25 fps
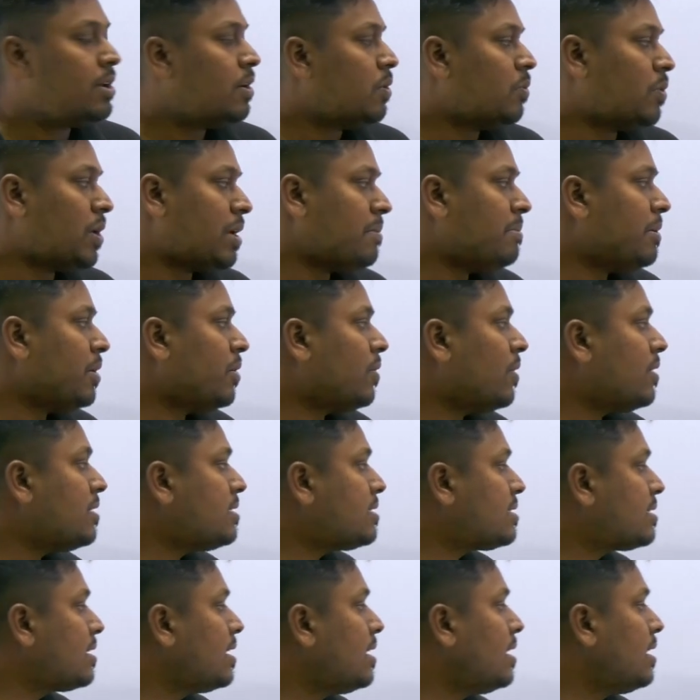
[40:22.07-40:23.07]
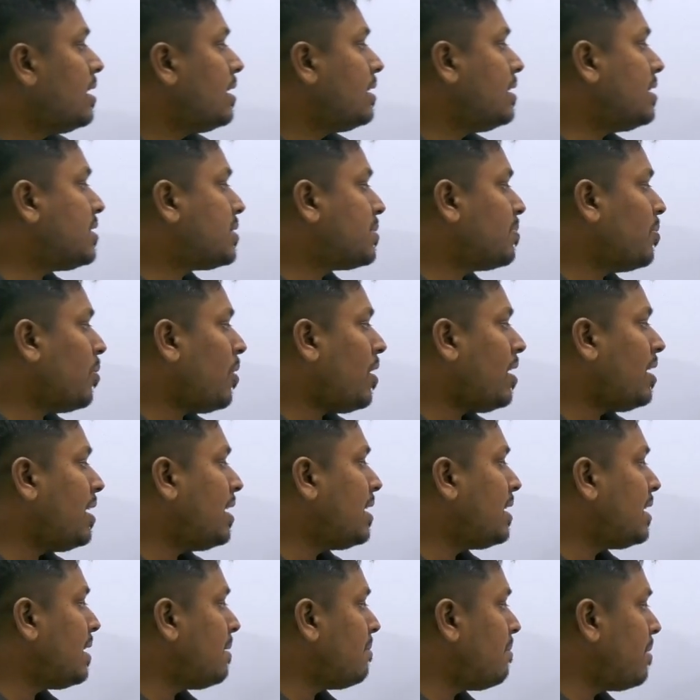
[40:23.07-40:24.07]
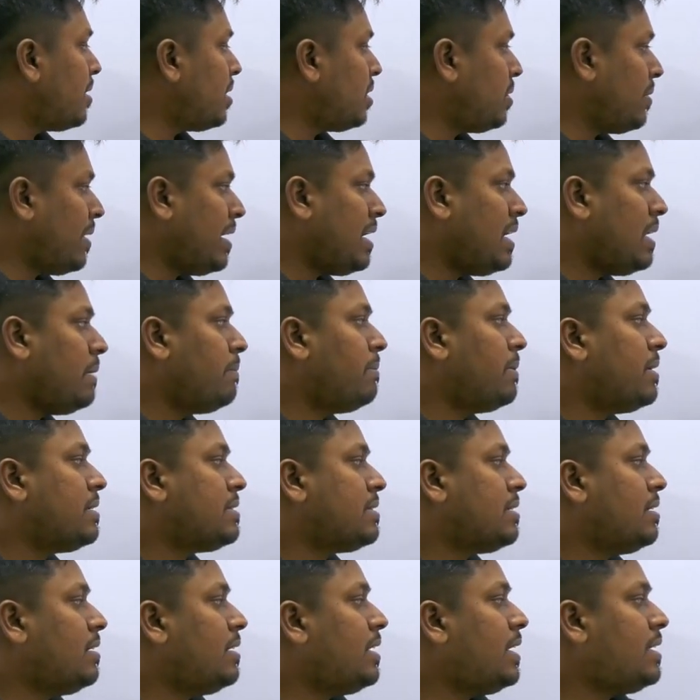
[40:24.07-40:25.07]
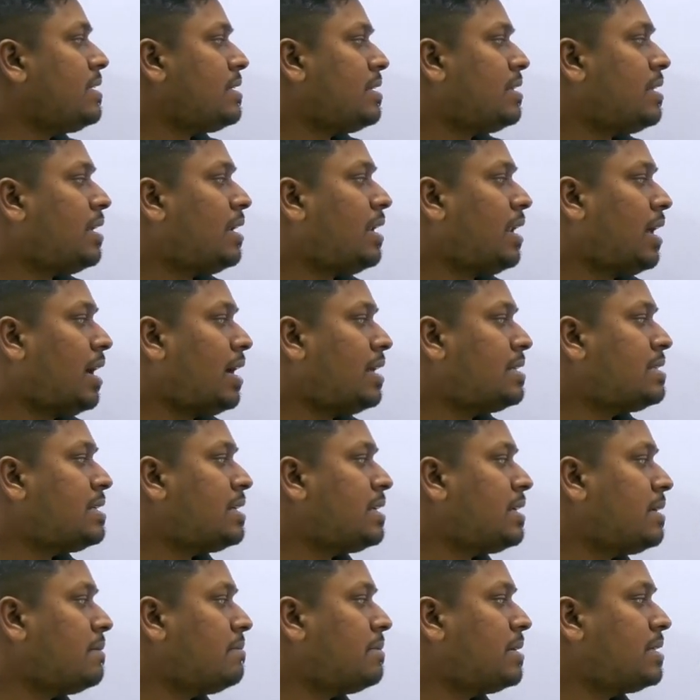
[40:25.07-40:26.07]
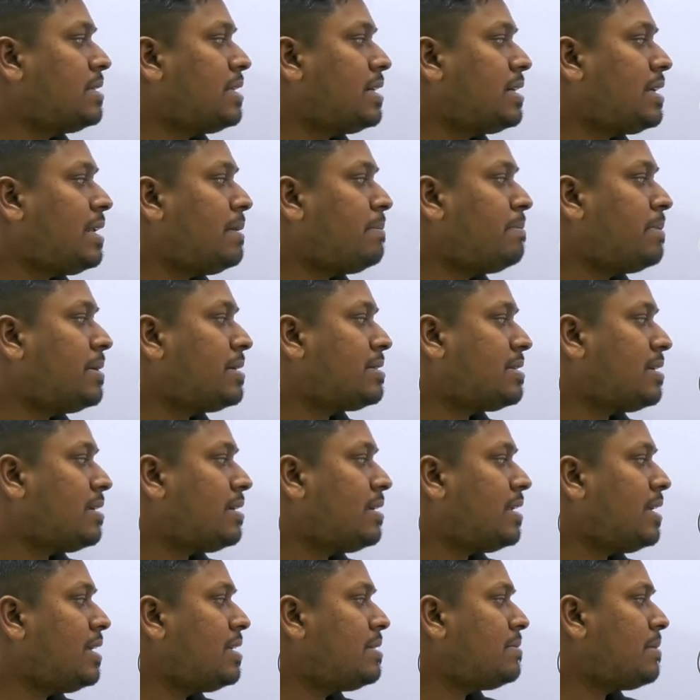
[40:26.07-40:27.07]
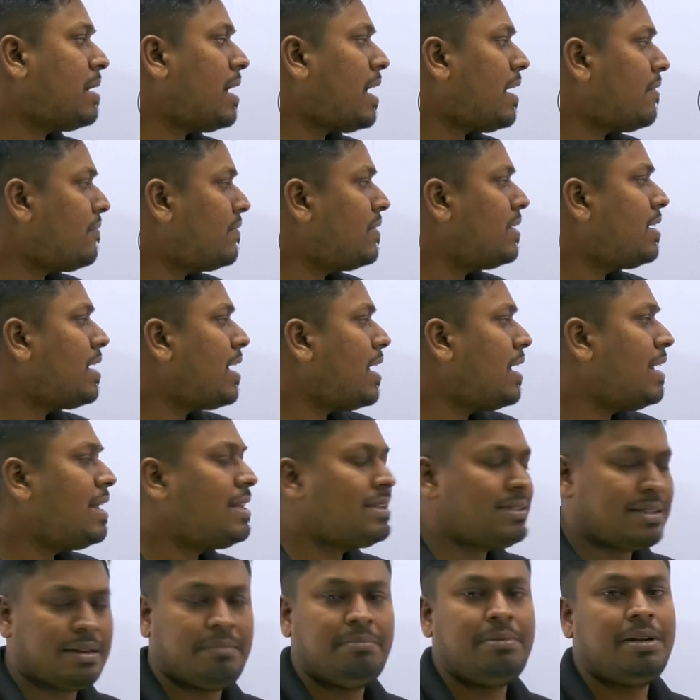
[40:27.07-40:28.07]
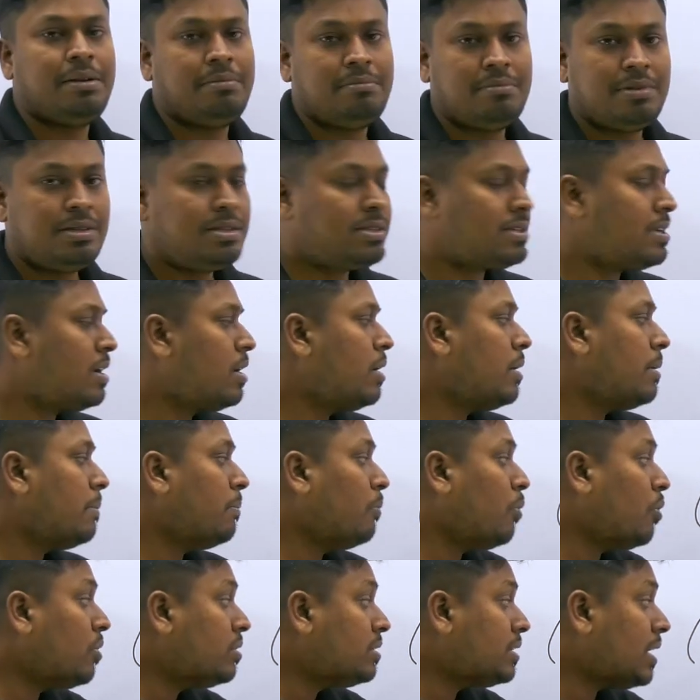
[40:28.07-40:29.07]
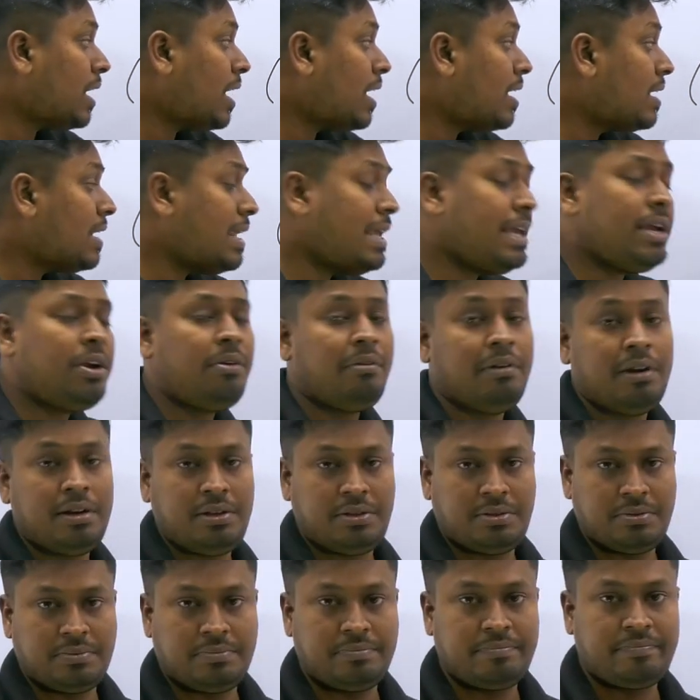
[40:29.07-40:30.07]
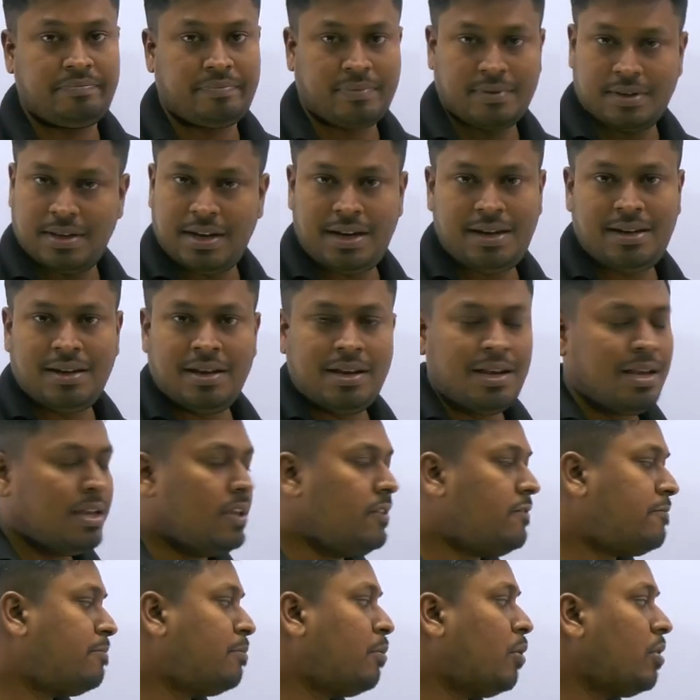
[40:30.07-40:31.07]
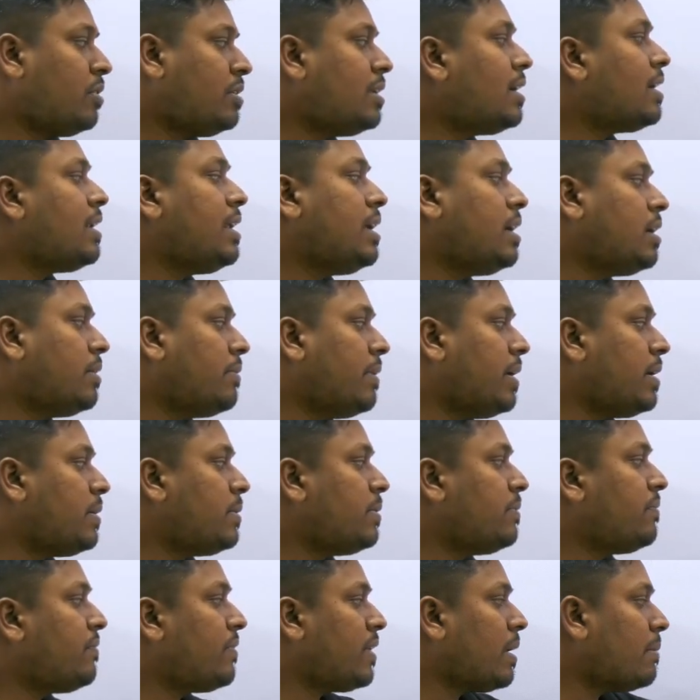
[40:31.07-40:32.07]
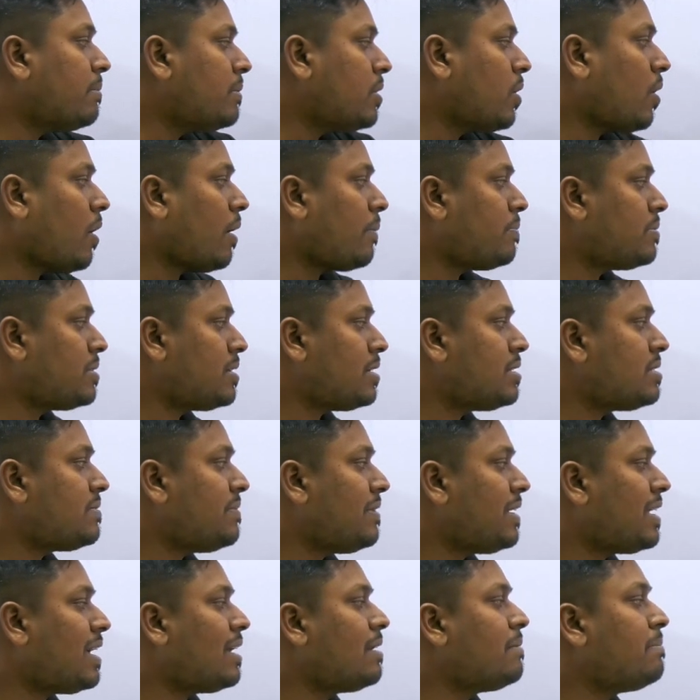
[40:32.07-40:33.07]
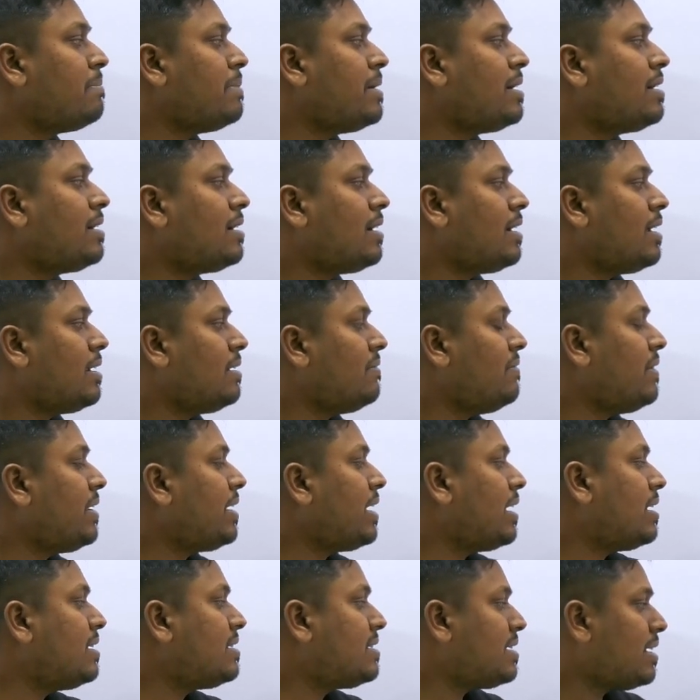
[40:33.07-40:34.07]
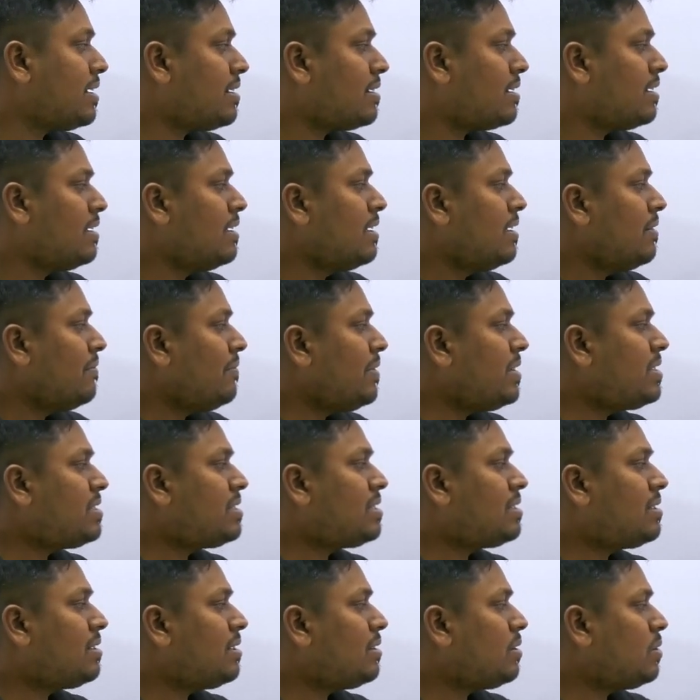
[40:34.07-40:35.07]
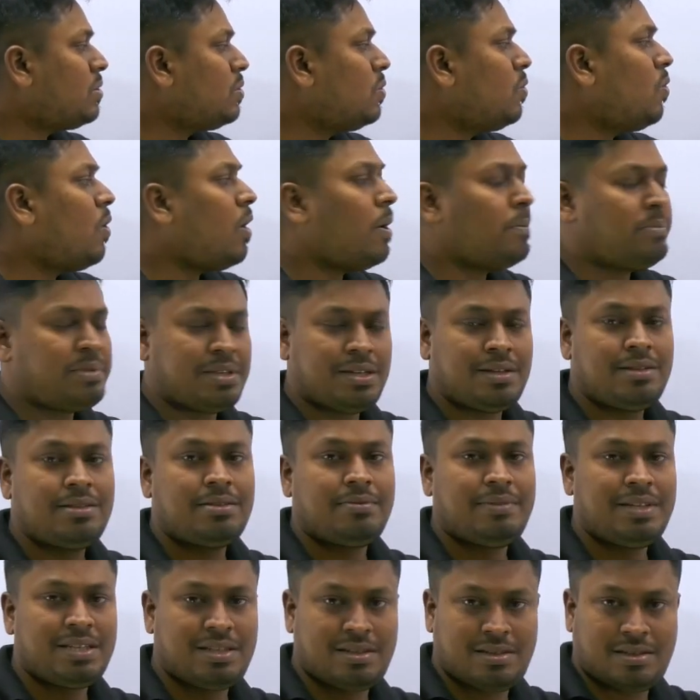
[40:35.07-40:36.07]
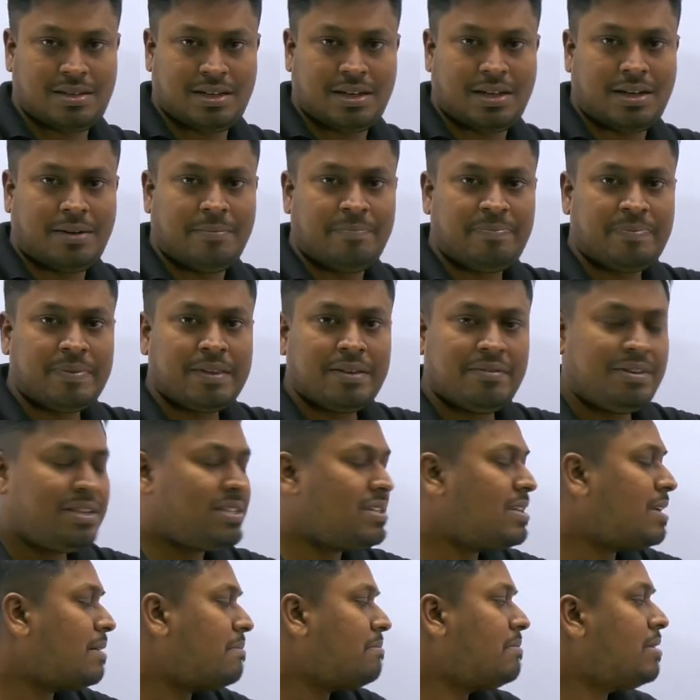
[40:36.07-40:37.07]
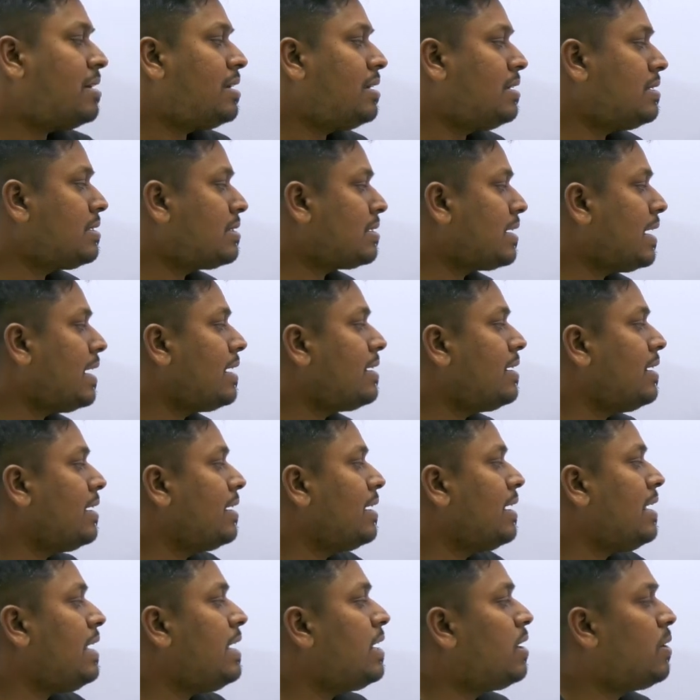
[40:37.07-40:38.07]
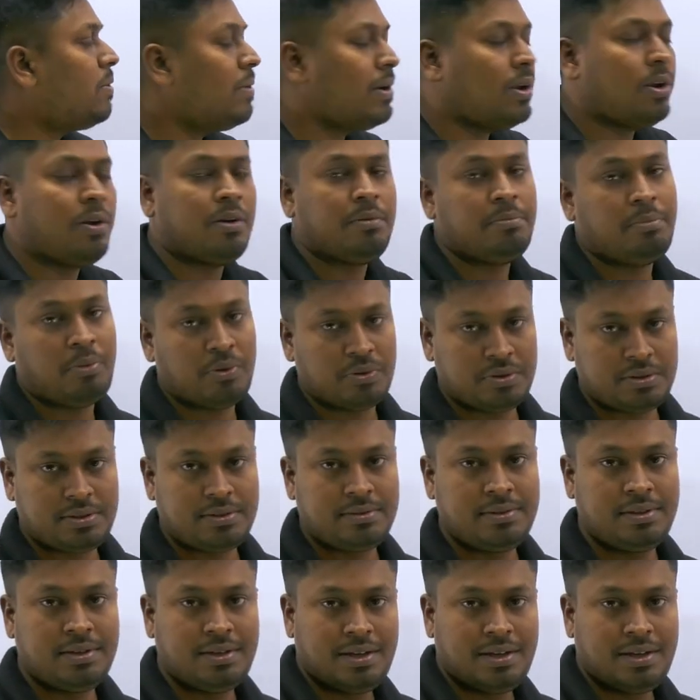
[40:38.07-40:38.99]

Why? Because the smaller number 20% and the larger number 30% after adding some numbers, both are equal to, right? If both are equal to, from the options we can pick and we can check which two options, which number is getting equal on both.